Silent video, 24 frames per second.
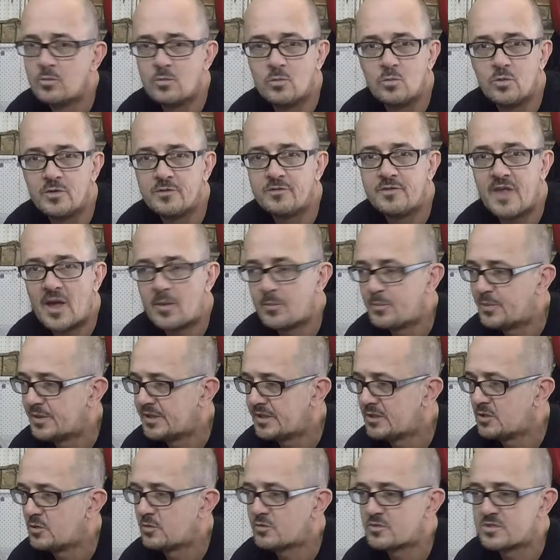with that
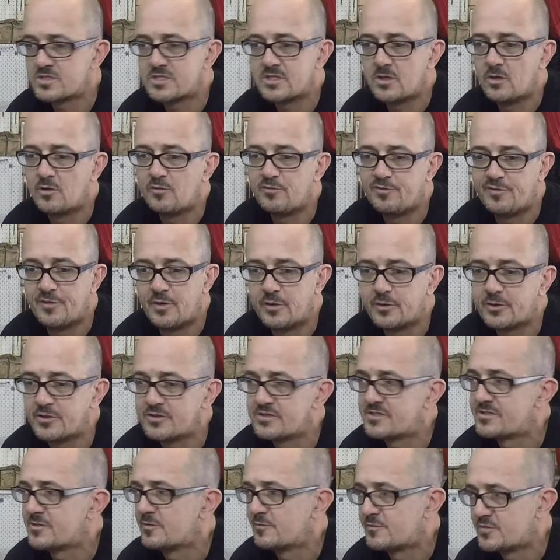being your sole
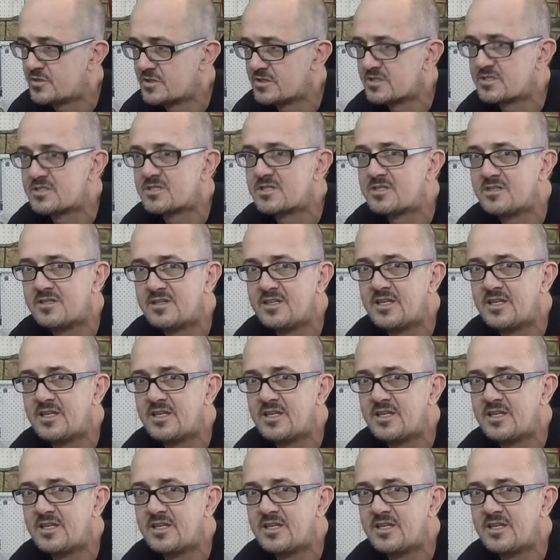focus of just,